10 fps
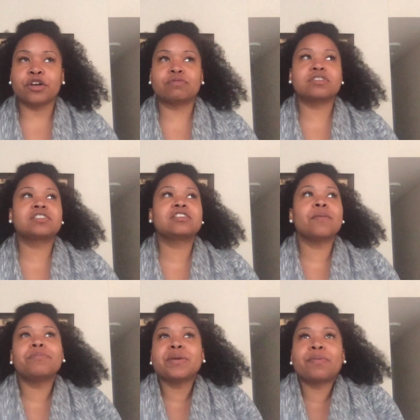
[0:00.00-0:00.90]

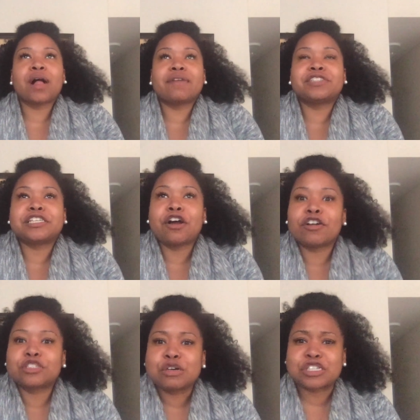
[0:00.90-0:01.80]
Some people I've seen
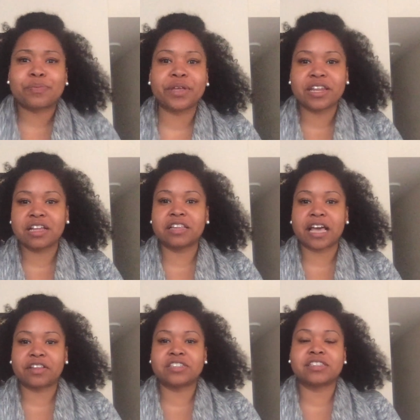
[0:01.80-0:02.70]
on social media
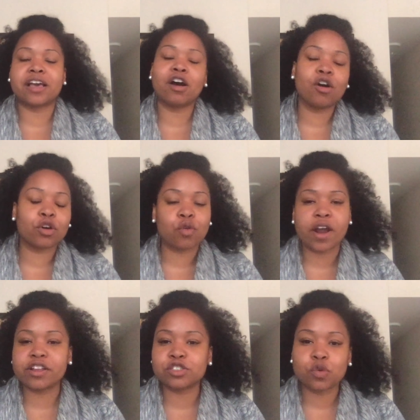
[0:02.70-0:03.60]
lately say, oh,
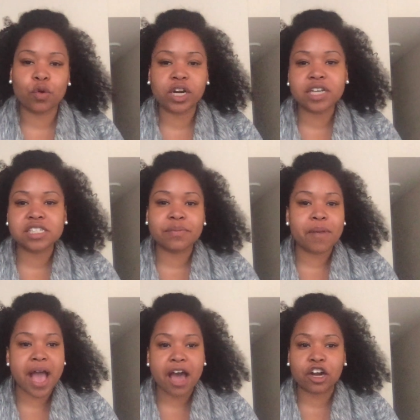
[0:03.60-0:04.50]
credit score doesn't
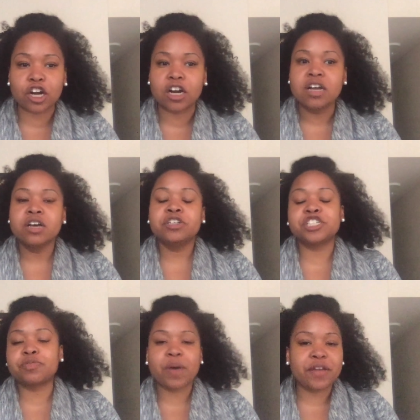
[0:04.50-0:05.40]
matter,
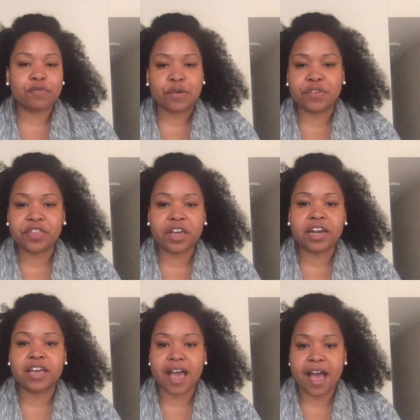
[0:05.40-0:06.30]
just pay for everything in
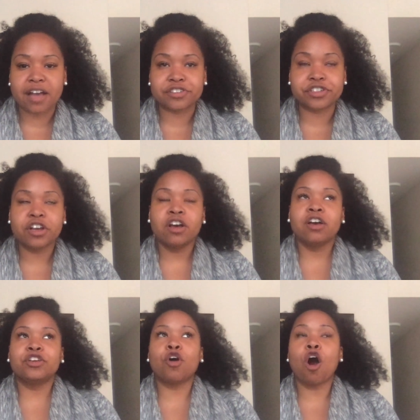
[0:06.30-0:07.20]
cash.
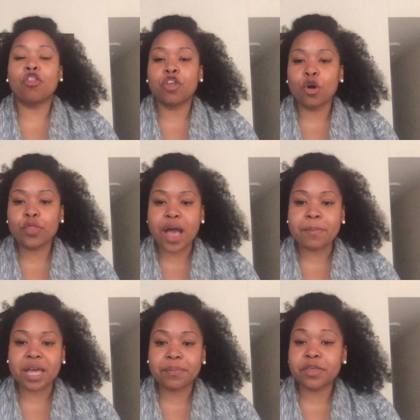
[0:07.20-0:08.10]
Although that
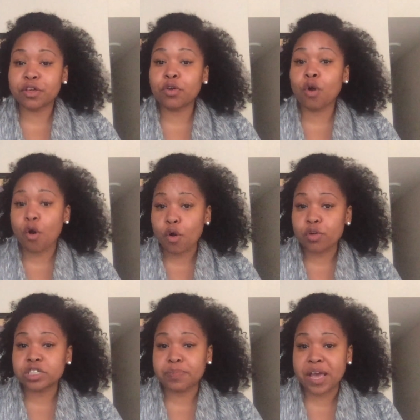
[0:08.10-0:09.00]
may be the
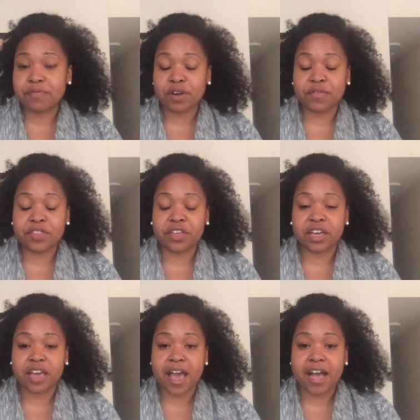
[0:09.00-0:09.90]
goal to pay for everything
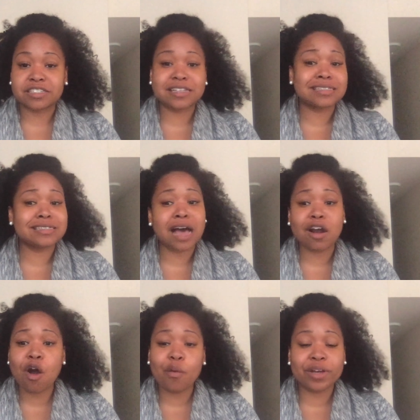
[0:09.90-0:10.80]
in cash, that's not
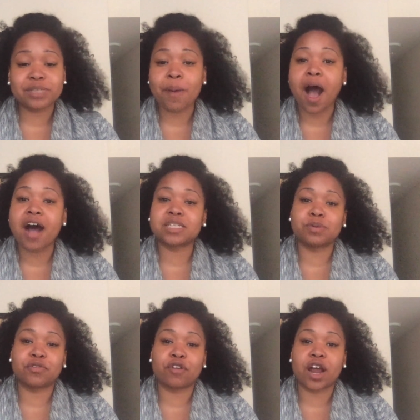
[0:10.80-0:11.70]
always
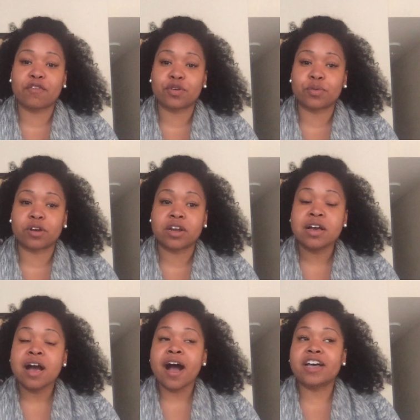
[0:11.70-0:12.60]
possible for everyone,
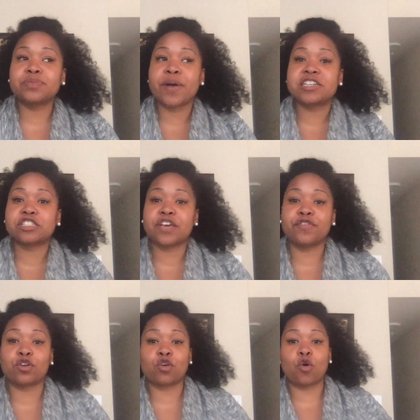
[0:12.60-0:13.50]
especially if
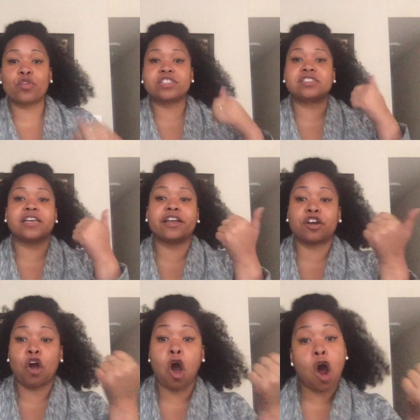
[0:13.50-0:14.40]
your goal is to get a
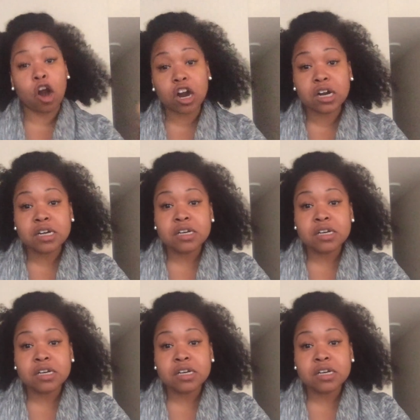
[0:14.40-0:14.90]
car